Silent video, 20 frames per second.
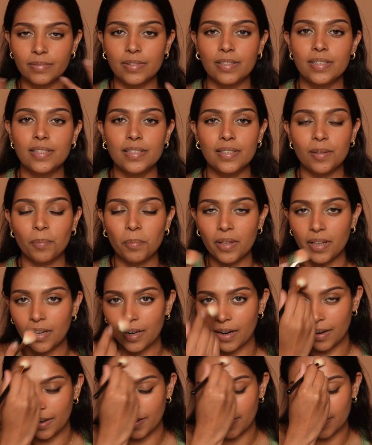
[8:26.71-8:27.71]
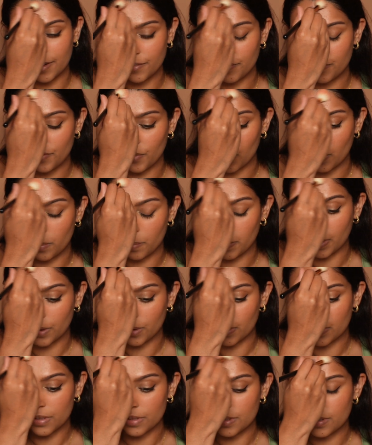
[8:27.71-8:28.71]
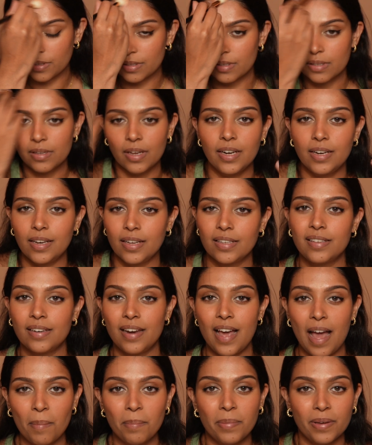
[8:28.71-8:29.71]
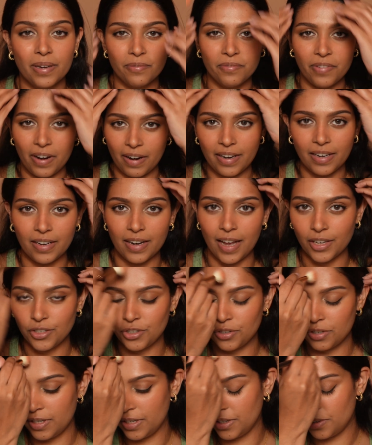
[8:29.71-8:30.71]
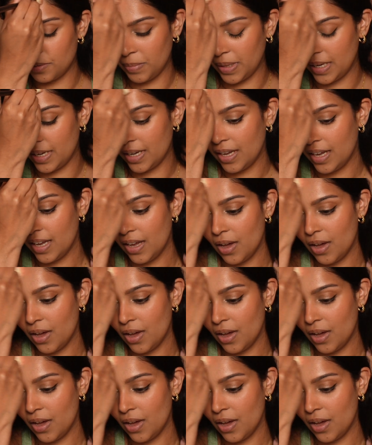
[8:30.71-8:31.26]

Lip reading: This is something that I live for because it doesn't happen very naturally to me.